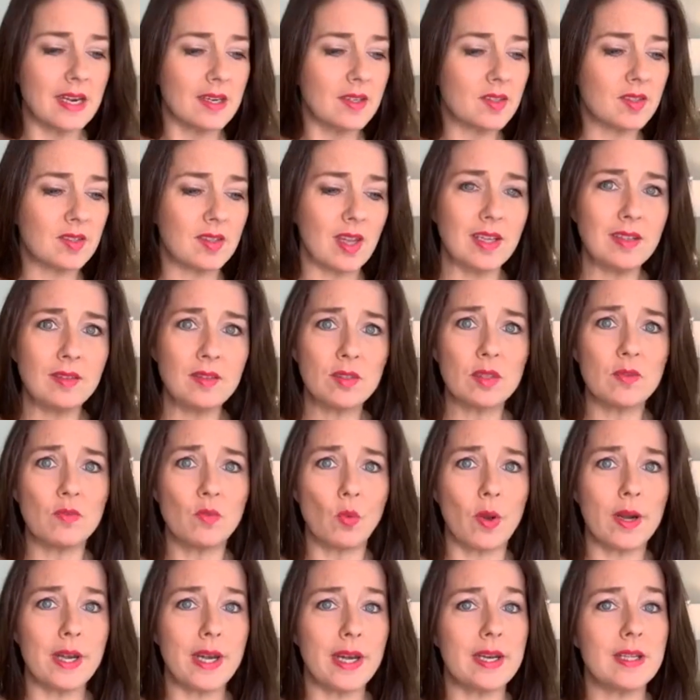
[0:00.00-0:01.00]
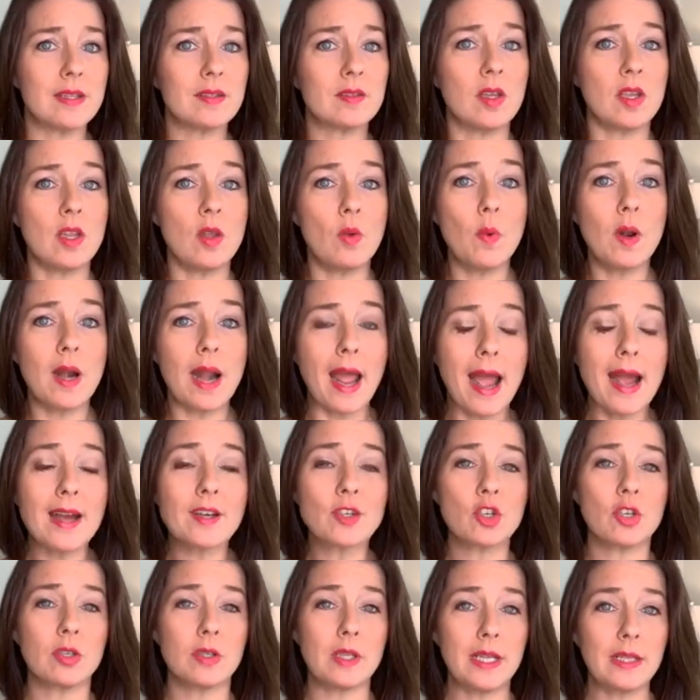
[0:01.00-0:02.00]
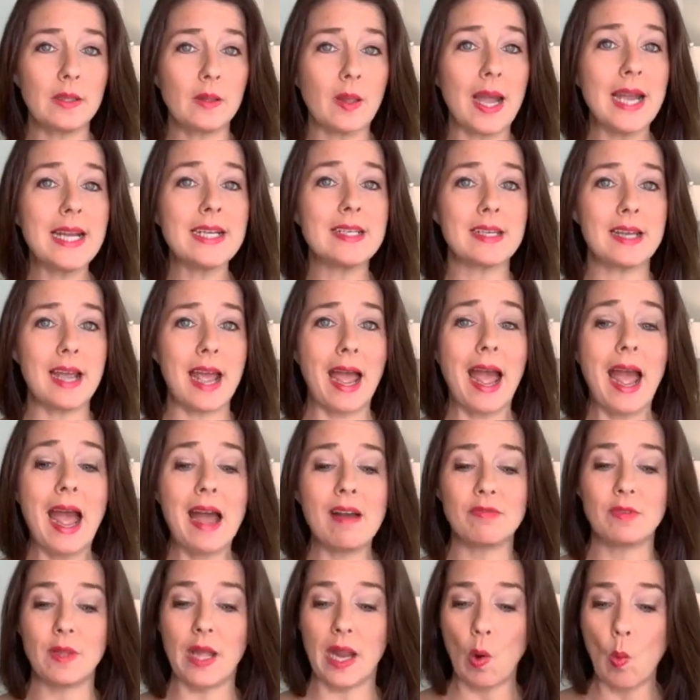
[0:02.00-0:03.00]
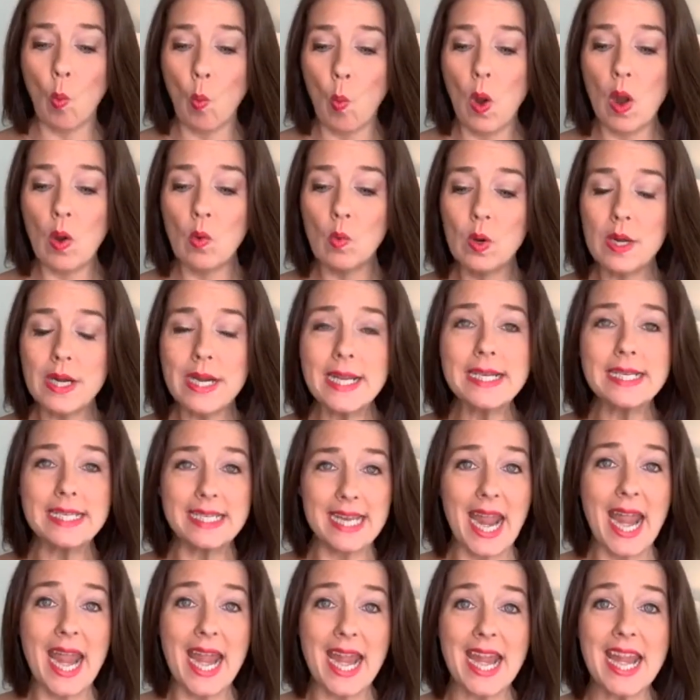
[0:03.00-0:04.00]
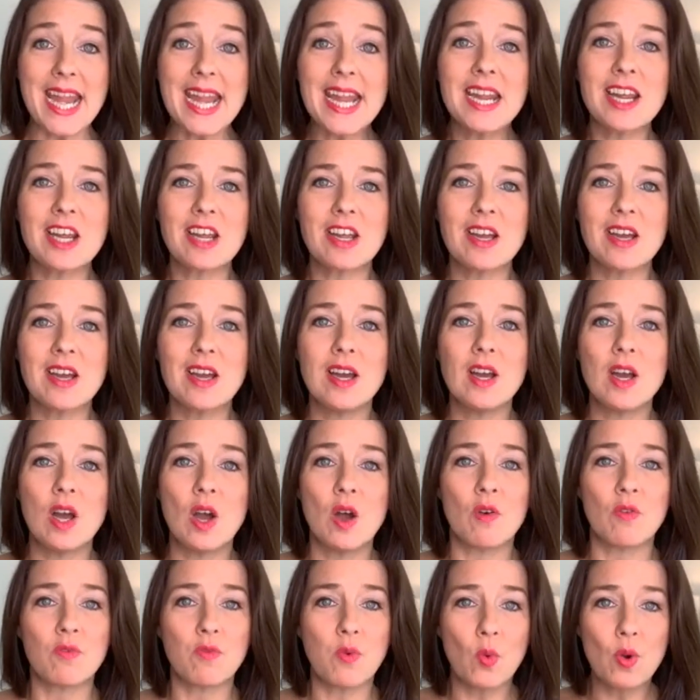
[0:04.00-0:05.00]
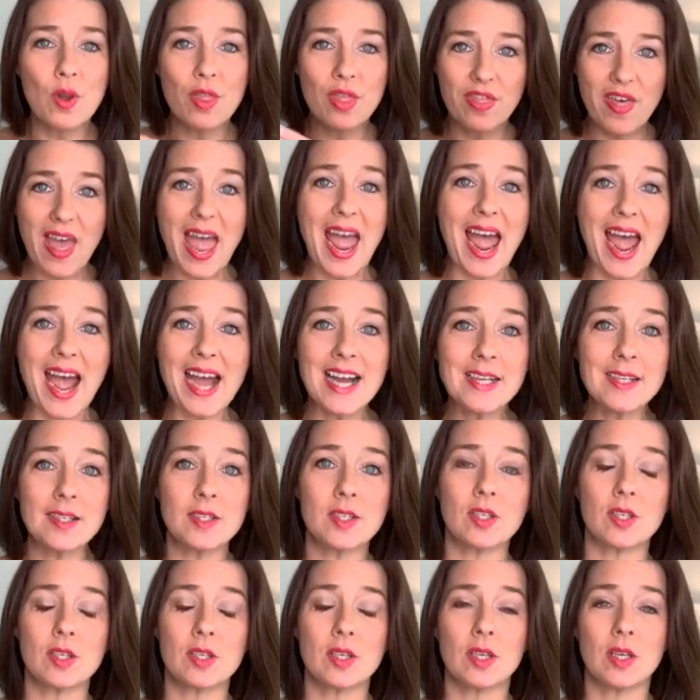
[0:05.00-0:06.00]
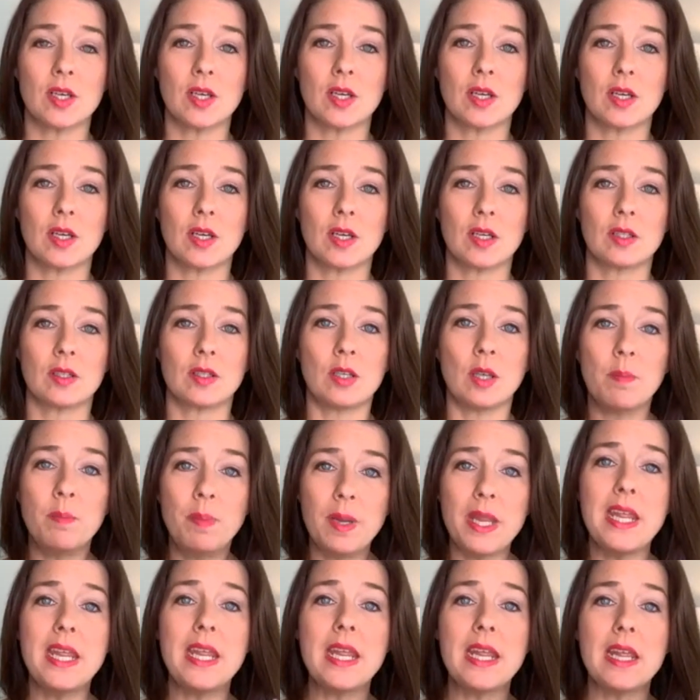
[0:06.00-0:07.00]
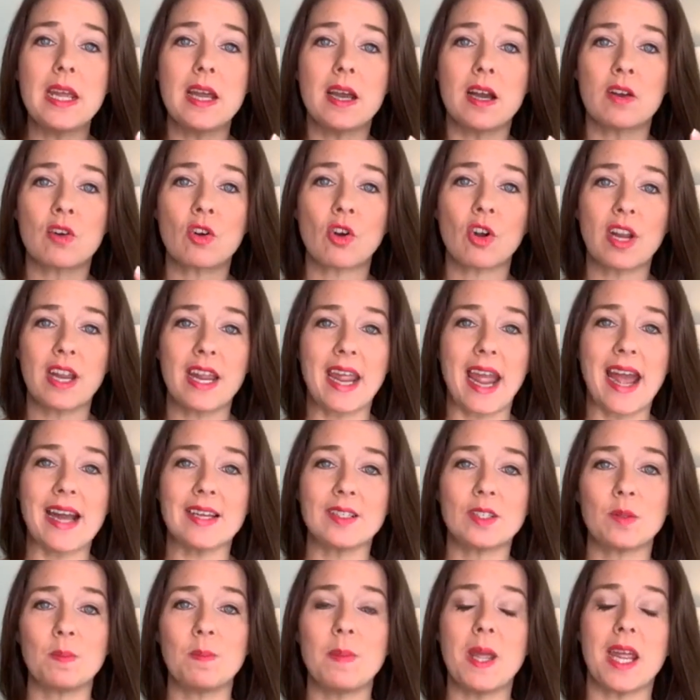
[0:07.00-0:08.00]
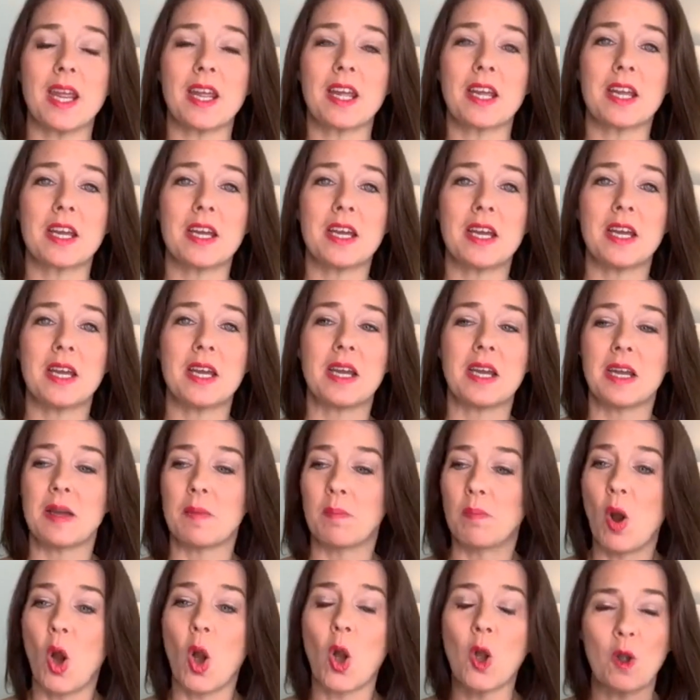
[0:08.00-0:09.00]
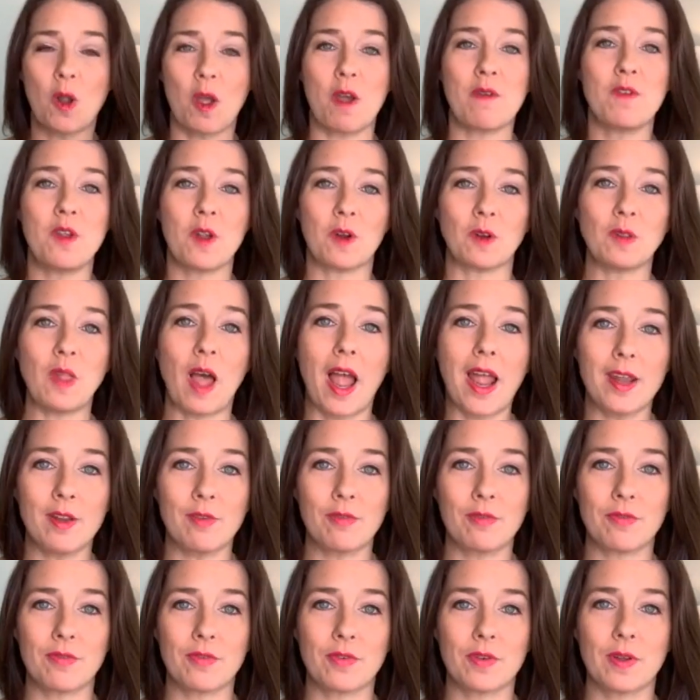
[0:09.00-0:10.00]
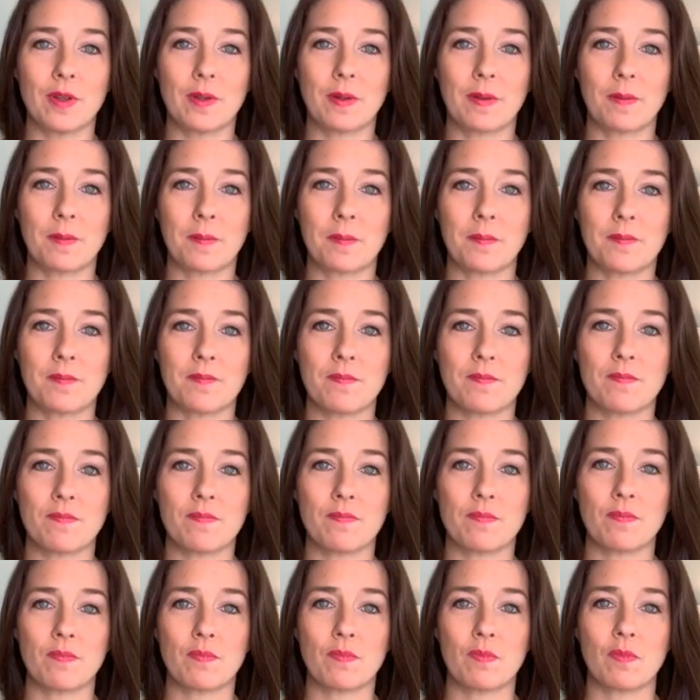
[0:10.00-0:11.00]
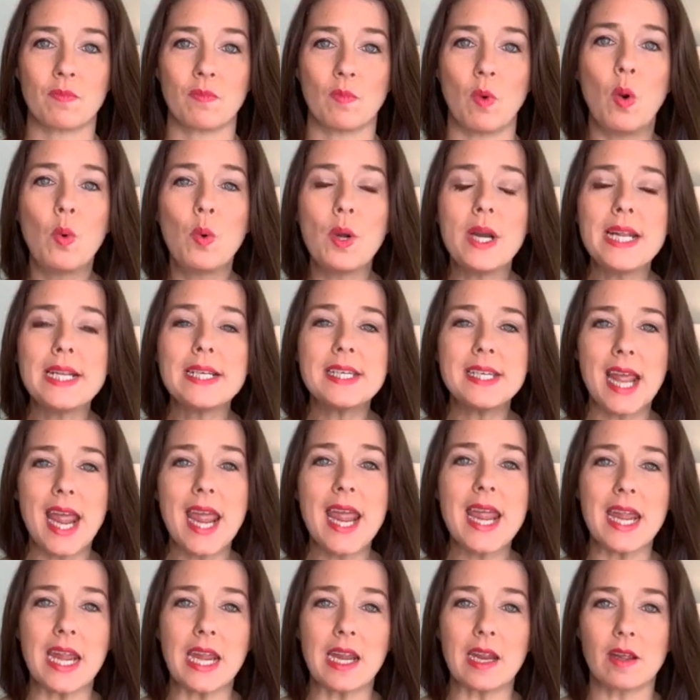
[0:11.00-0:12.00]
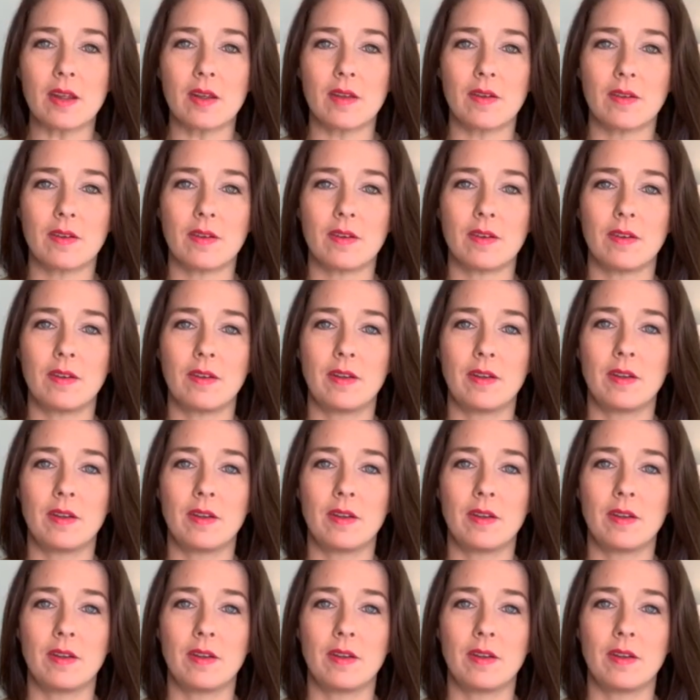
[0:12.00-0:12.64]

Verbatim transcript: Get a sense of what it is that you would actually like to have. Like, what would it take for that to be an orgasmic part of your life? What would it take?